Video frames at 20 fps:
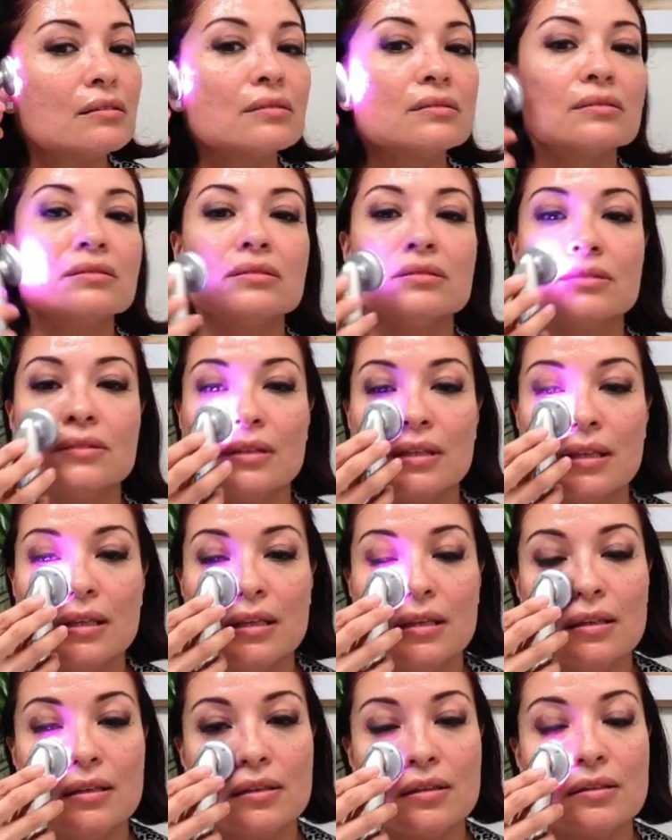to the
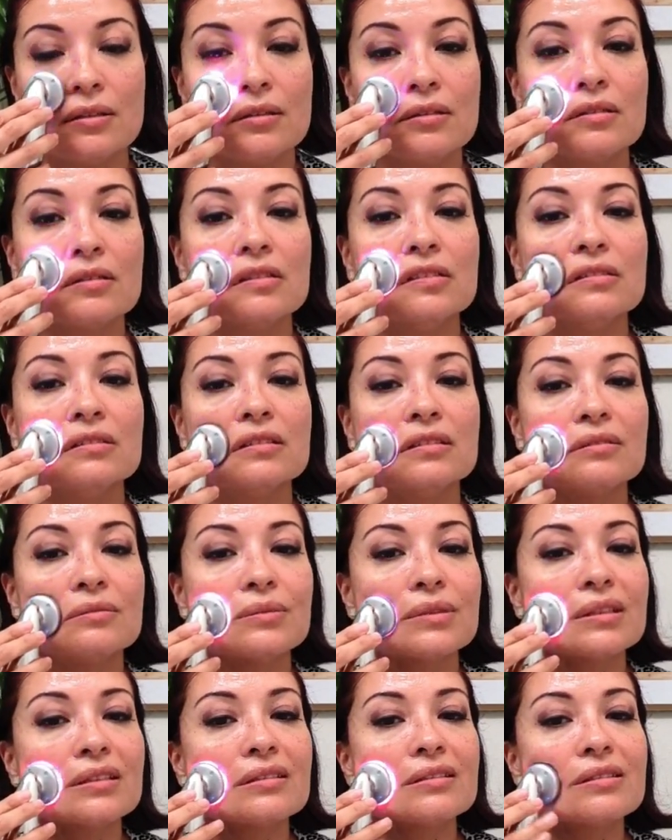ear, and then we're
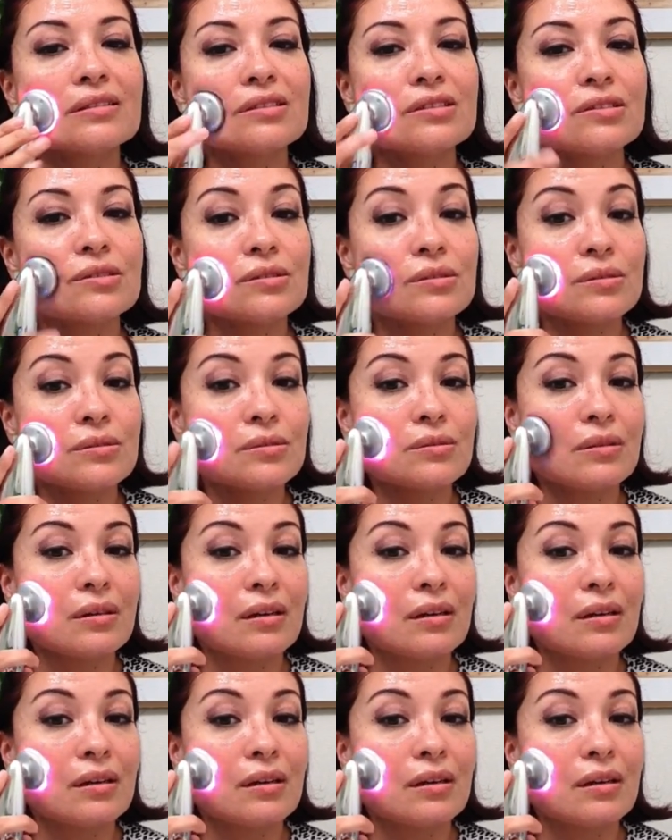going to do,